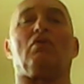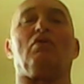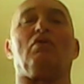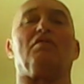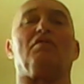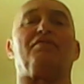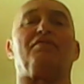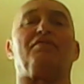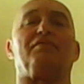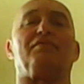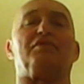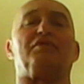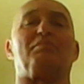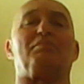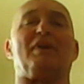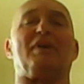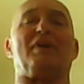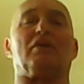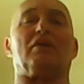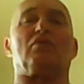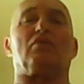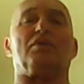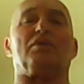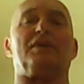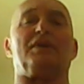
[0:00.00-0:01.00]
of the
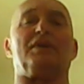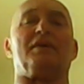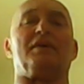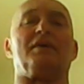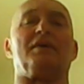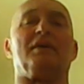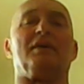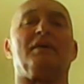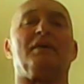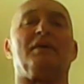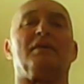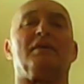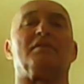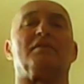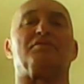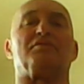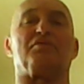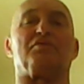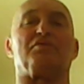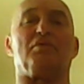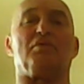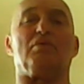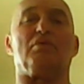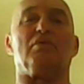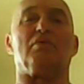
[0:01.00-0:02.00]
balcony,
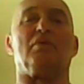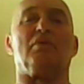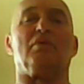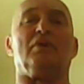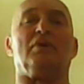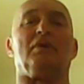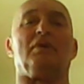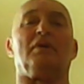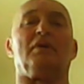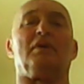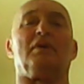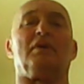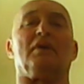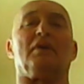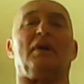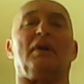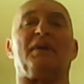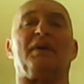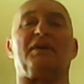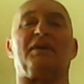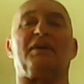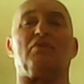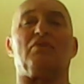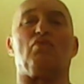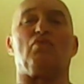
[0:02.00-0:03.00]
so
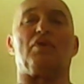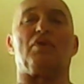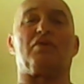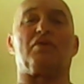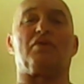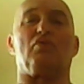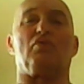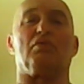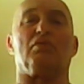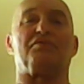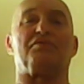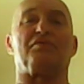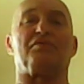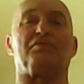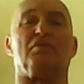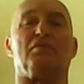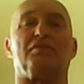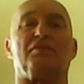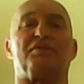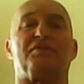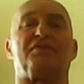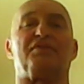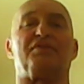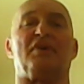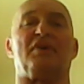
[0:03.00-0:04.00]
I can work also
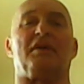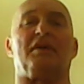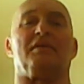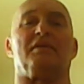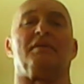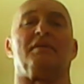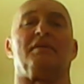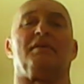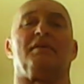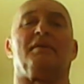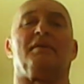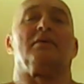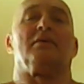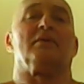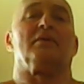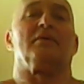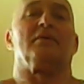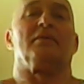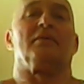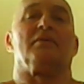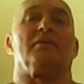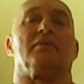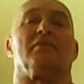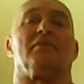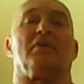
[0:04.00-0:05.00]
on the sun
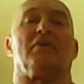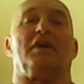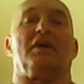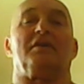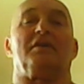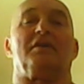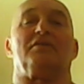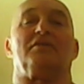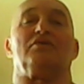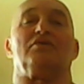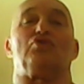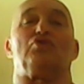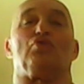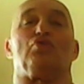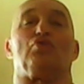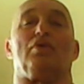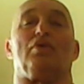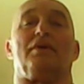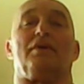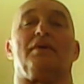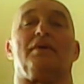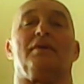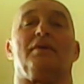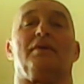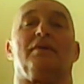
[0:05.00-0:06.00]
and
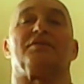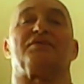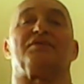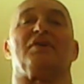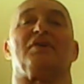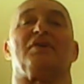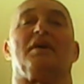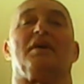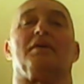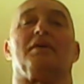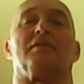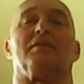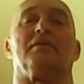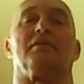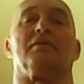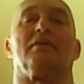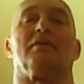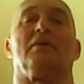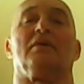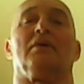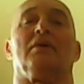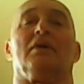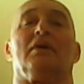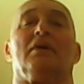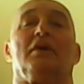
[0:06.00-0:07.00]
enjoy sun
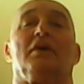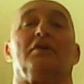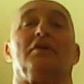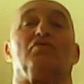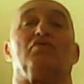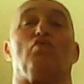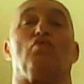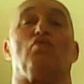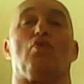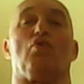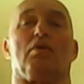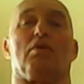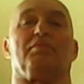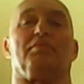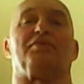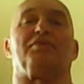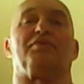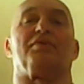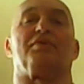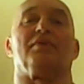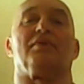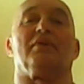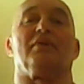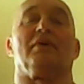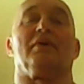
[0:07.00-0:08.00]
and warmth.
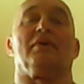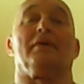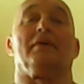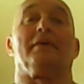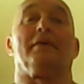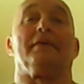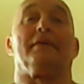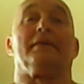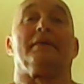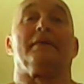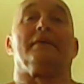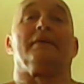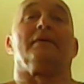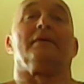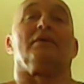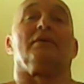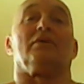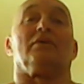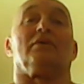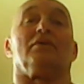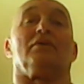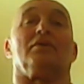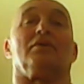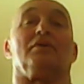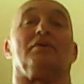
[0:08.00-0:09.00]

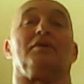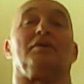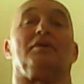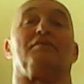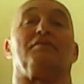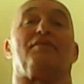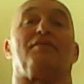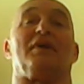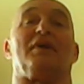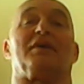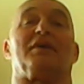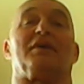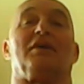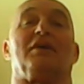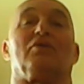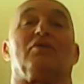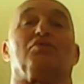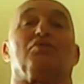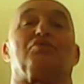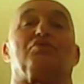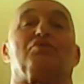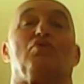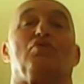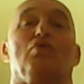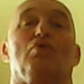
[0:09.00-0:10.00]
If I
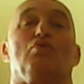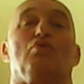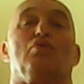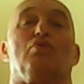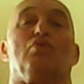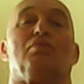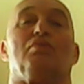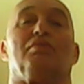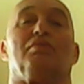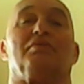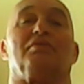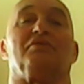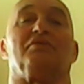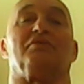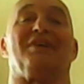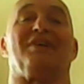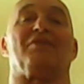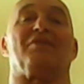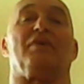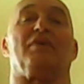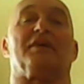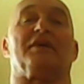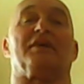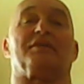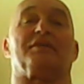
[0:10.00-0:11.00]
cannot go
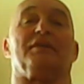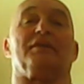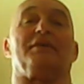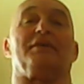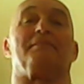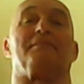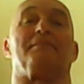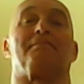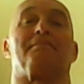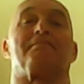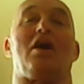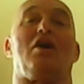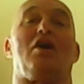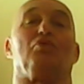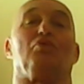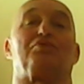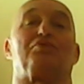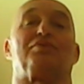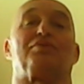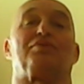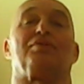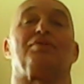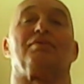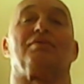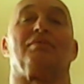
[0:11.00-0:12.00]
directly
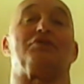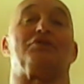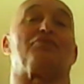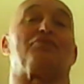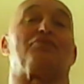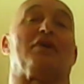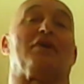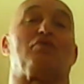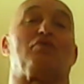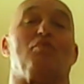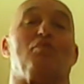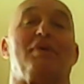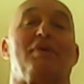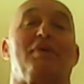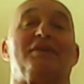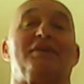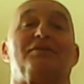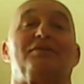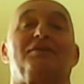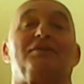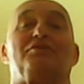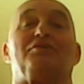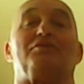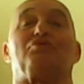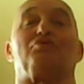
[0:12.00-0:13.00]
out, it's
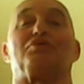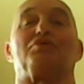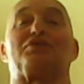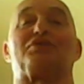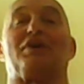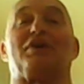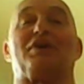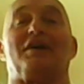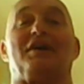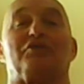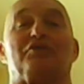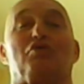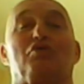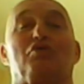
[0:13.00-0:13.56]
recommended to stay